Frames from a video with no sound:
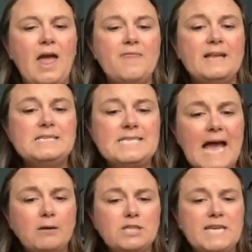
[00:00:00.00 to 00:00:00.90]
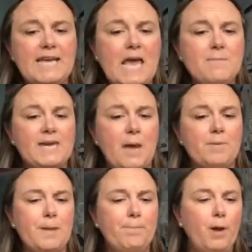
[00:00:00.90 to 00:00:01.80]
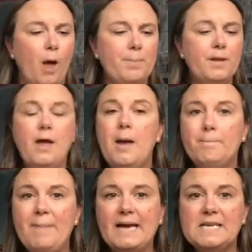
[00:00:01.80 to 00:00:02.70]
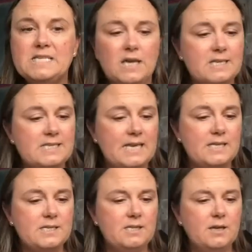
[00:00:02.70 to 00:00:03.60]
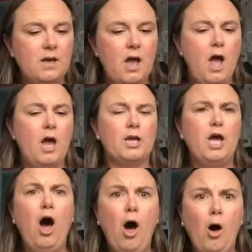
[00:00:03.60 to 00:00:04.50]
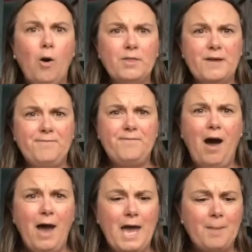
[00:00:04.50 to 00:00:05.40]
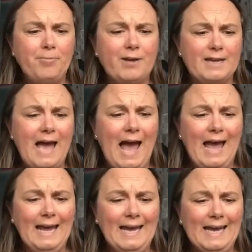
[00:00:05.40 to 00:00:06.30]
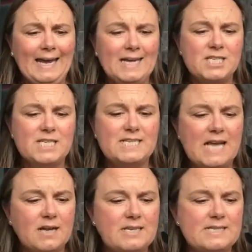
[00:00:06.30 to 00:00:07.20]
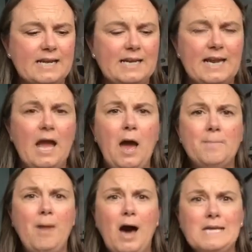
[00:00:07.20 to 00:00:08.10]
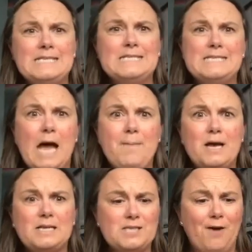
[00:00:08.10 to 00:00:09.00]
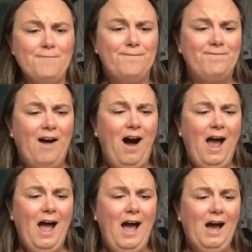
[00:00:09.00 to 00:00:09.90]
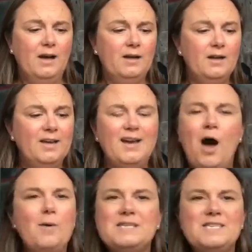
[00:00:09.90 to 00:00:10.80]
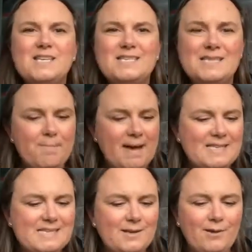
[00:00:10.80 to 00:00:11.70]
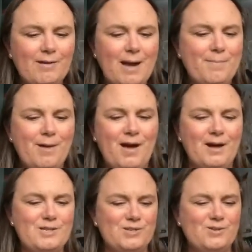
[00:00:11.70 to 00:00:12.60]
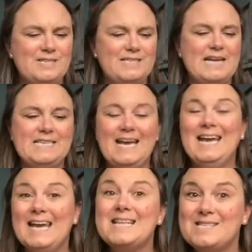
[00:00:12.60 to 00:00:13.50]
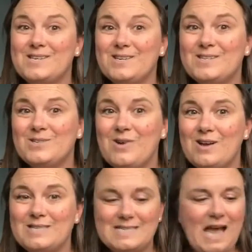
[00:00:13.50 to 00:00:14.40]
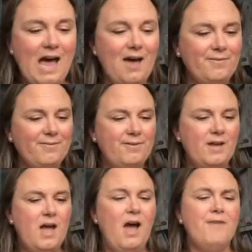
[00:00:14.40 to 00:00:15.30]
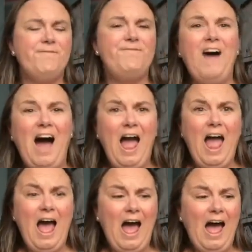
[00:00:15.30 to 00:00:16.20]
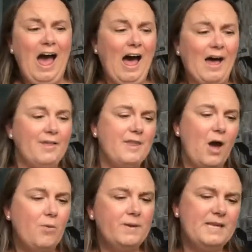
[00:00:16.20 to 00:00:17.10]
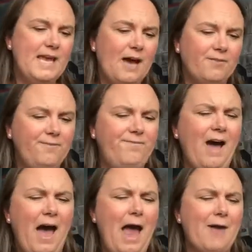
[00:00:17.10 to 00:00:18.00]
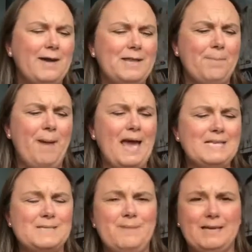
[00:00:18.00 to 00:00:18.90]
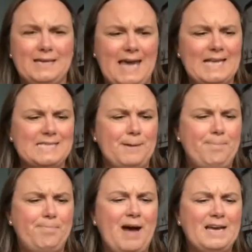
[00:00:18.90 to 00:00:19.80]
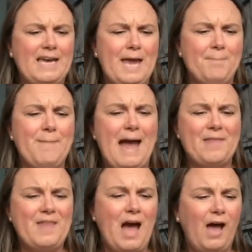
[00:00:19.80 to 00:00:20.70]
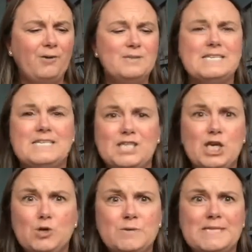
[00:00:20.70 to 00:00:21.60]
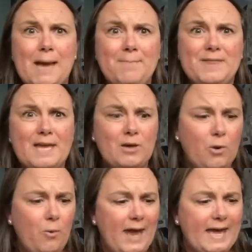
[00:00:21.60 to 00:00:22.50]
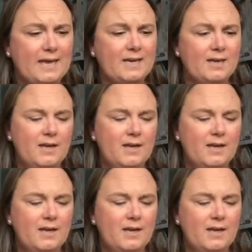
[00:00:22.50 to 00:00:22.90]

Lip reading: Then down she came again with a plop, back into her seat. "Call the fire brigade!" she shouted suddenly. "My stomach's on fire!" "Oh, it's just the medicine, Grandma," George said. "It's good, strong stuff." "Fire!" the old woman yelled. "Fire in the basement! Get a bucket! Man the hoses! Do something quick!"